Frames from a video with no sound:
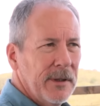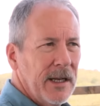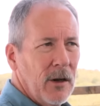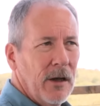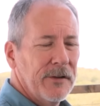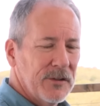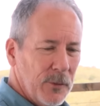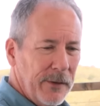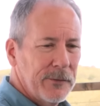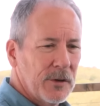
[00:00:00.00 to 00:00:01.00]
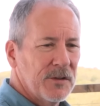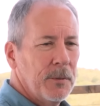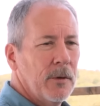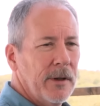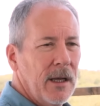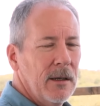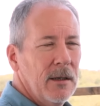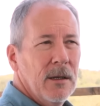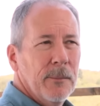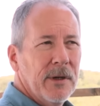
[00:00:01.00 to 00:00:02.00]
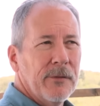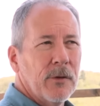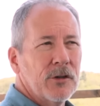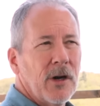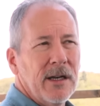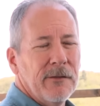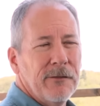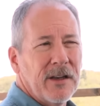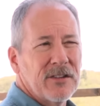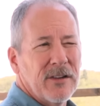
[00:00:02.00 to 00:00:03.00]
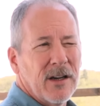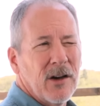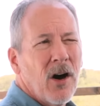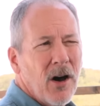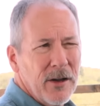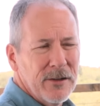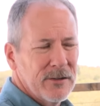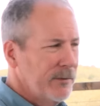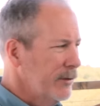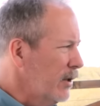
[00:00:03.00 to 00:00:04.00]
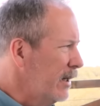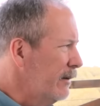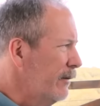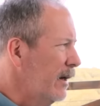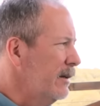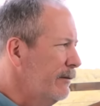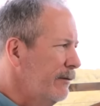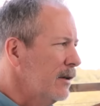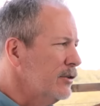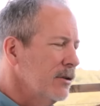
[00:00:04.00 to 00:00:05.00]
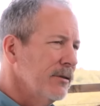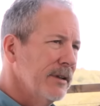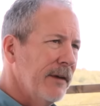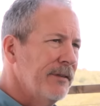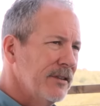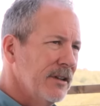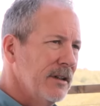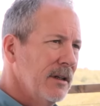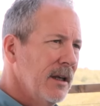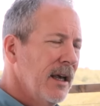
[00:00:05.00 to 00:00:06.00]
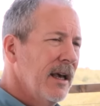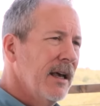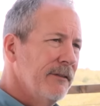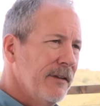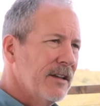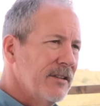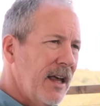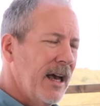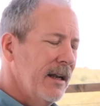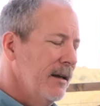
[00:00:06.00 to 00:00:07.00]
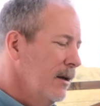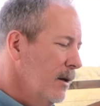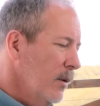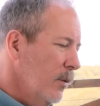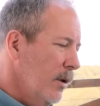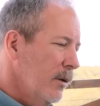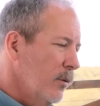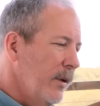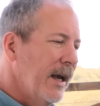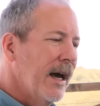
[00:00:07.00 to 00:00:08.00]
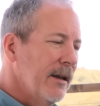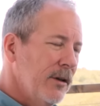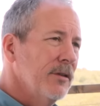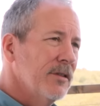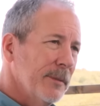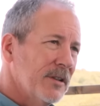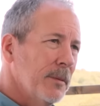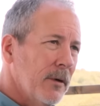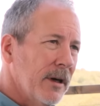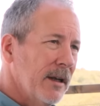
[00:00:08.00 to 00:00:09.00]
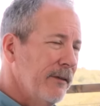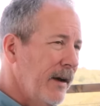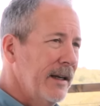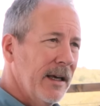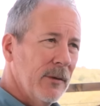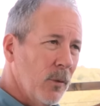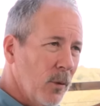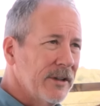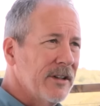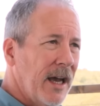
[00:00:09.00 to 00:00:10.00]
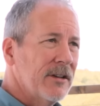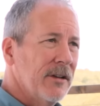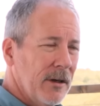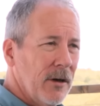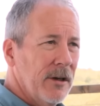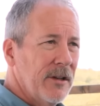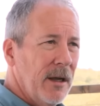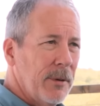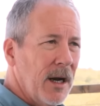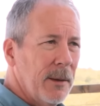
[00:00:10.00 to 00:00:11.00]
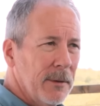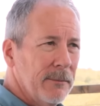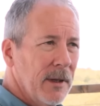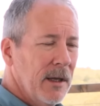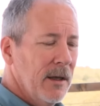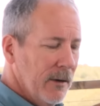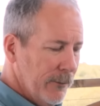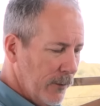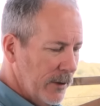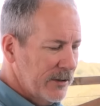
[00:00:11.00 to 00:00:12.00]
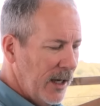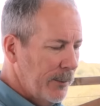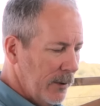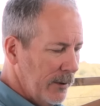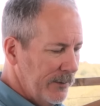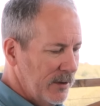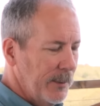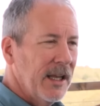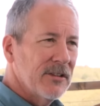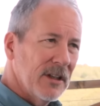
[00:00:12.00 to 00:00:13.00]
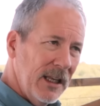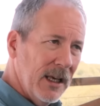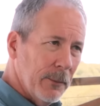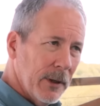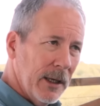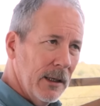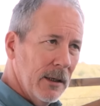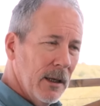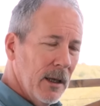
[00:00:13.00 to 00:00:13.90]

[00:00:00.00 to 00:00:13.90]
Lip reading: into that office? And we have to explore that. But if we're trying to fix the cause, if we're trying to find the functional deficit and fix that, well, we got to do some exploring and find out what's actually the cause of that problem. For example, if somebody has a knee complaint,